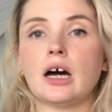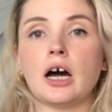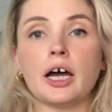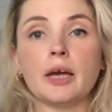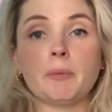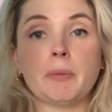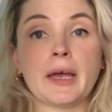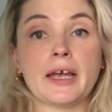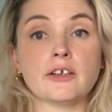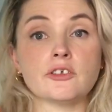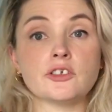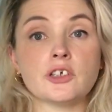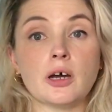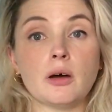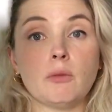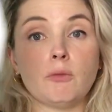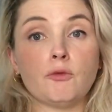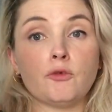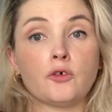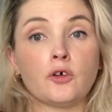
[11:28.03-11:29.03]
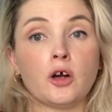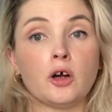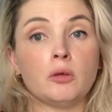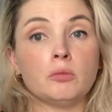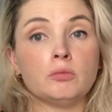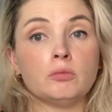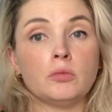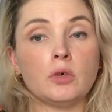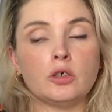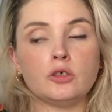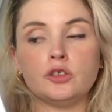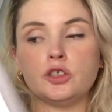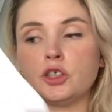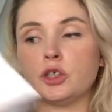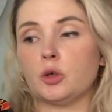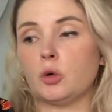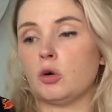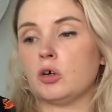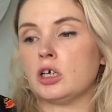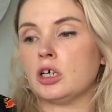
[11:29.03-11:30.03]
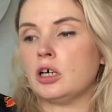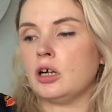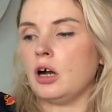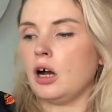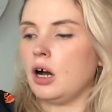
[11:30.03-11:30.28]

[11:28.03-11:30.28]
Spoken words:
I picked up from Dior.